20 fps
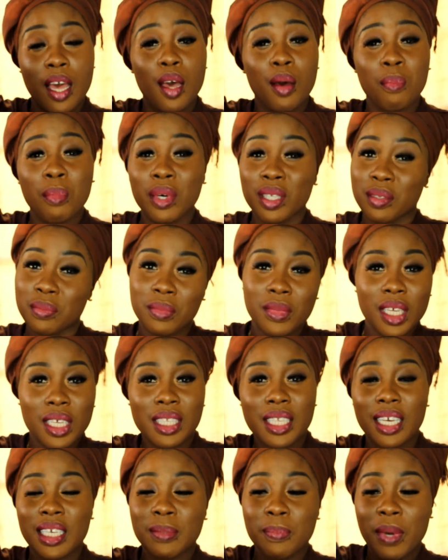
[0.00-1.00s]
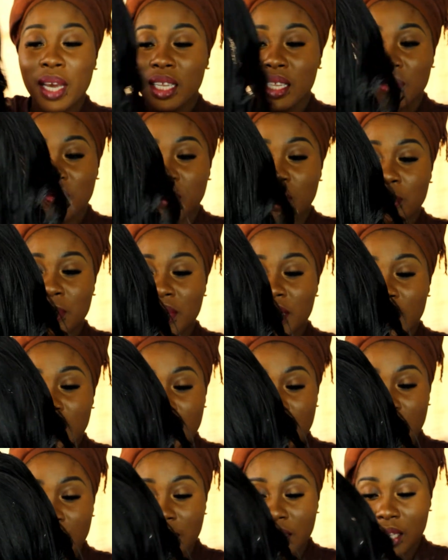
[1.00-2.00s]
but it's expected from
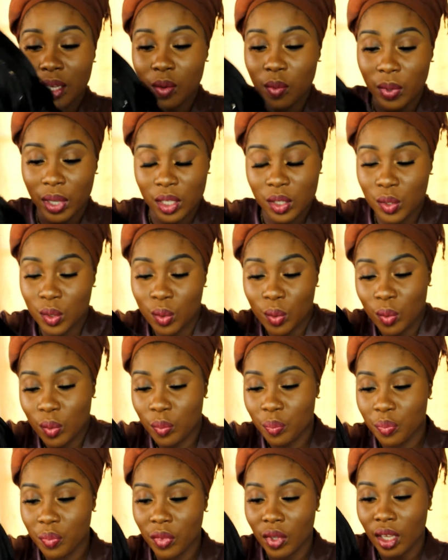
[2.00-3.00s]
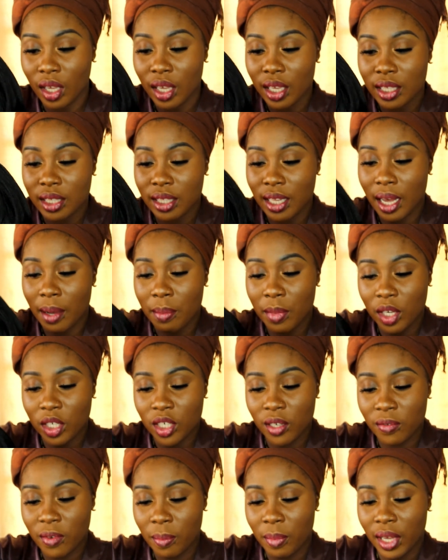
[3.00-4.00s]
synthetic wigs, so it's not
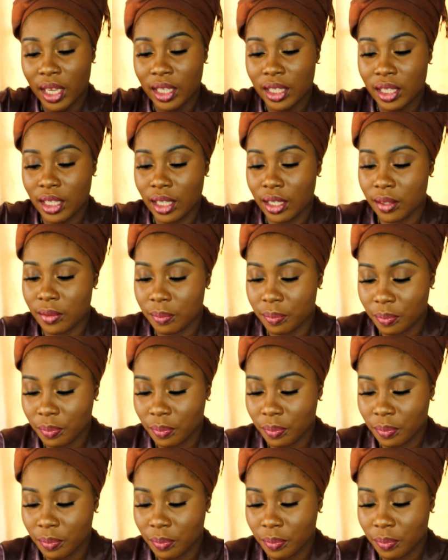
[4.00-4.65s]
much of a big deal.